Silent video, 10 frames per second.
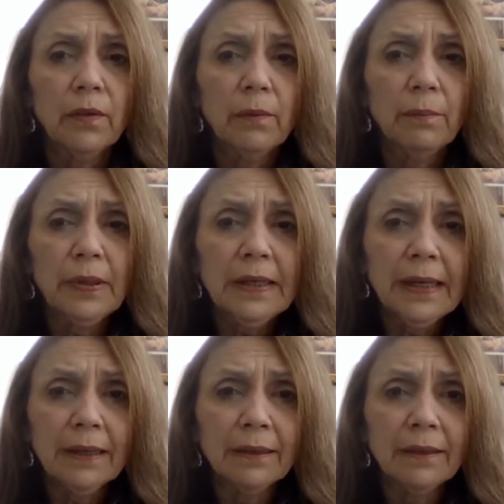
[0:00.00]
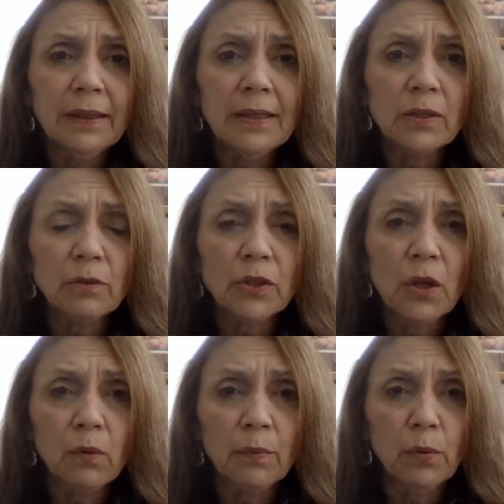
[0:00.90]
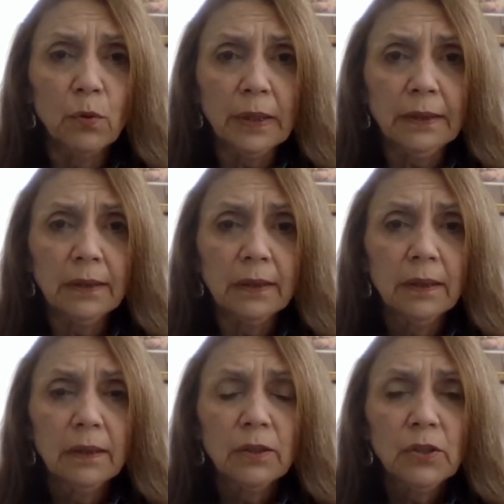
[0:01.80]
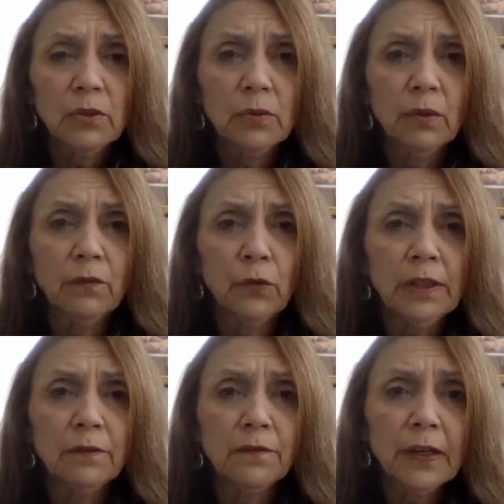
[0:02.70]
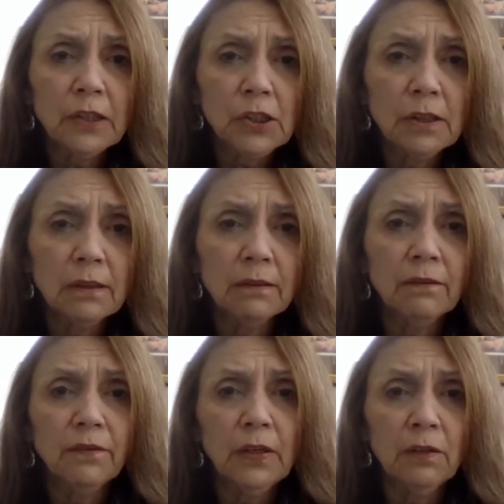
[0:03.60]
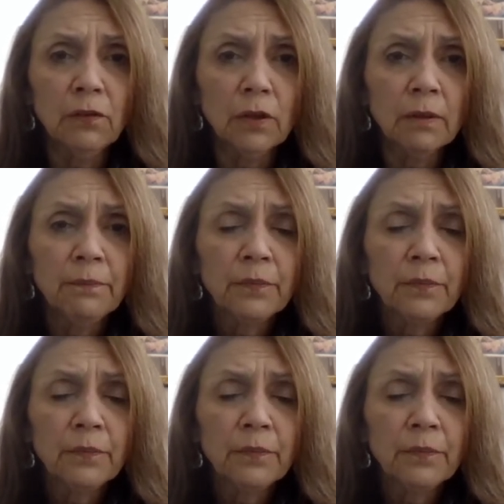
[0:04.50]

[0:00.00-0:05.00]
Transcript: but again, these are so important to avoid infection, fever.